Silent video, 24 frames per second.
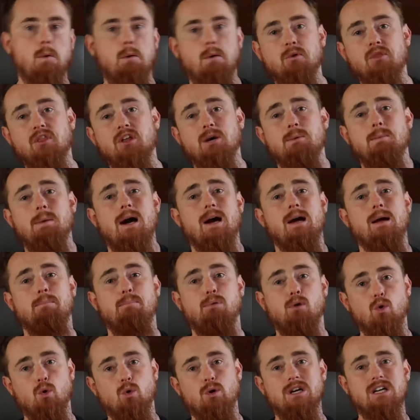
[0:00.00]
when people think about
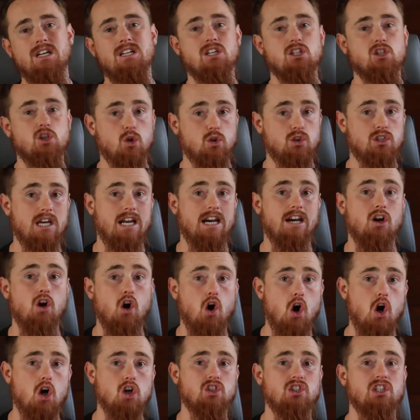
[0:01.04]
employee associated
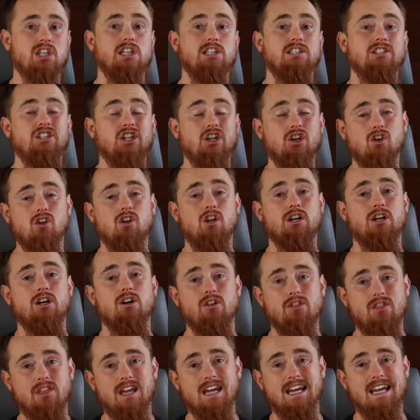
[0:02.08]
costs, they generally
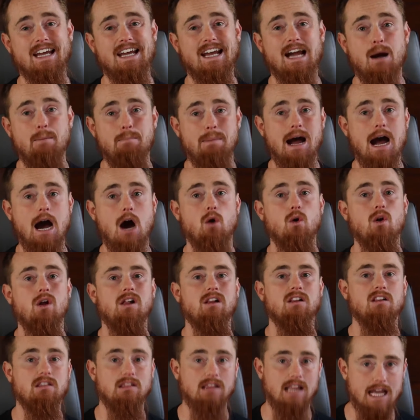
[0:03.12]
are thinking about
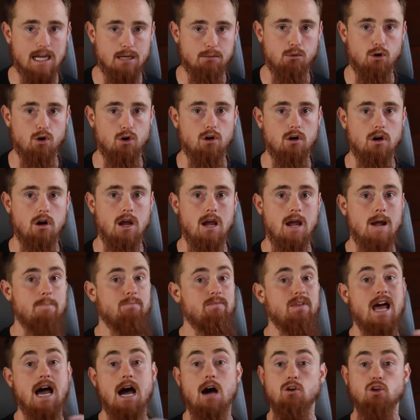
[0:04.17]
labor.
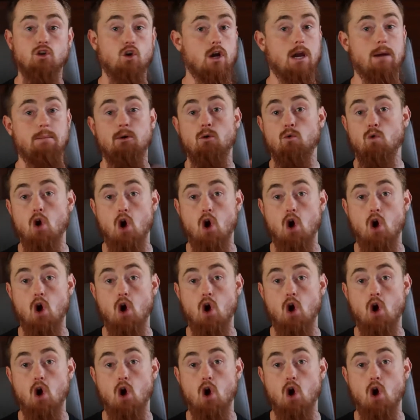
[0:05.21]
Now, don't get me